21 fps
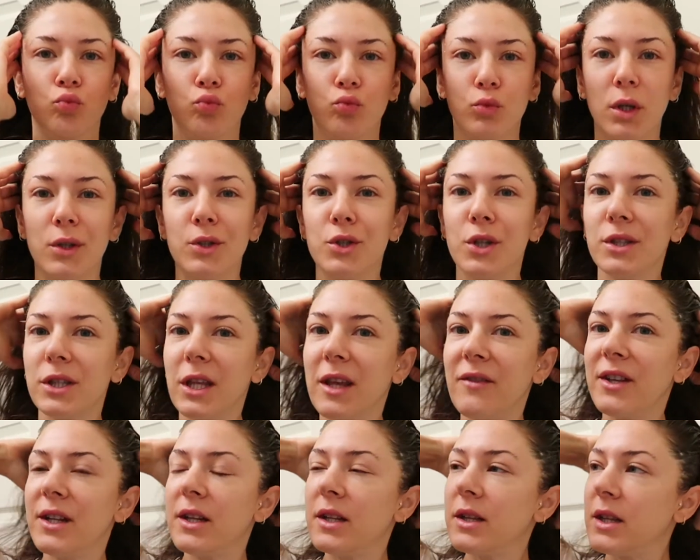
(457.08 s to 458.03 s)
and just give
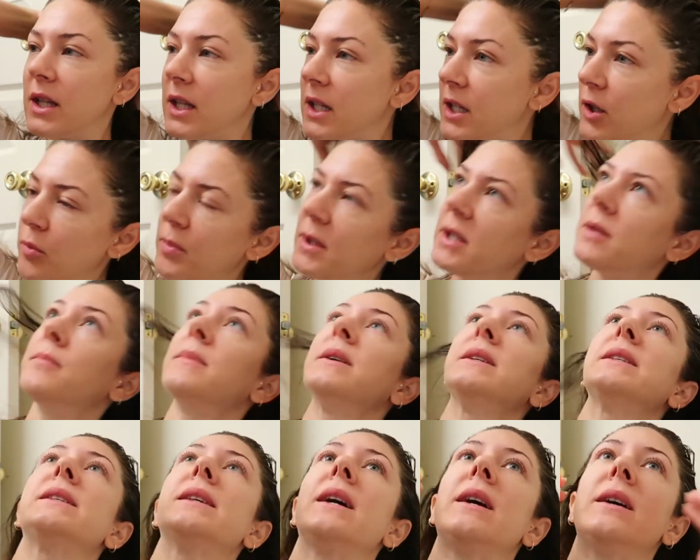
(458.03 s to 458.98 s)
it a little bit
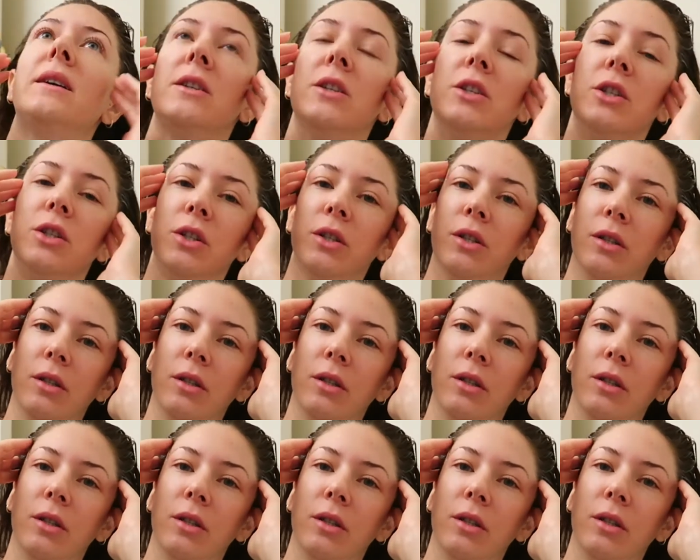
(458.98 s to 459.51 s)
massage.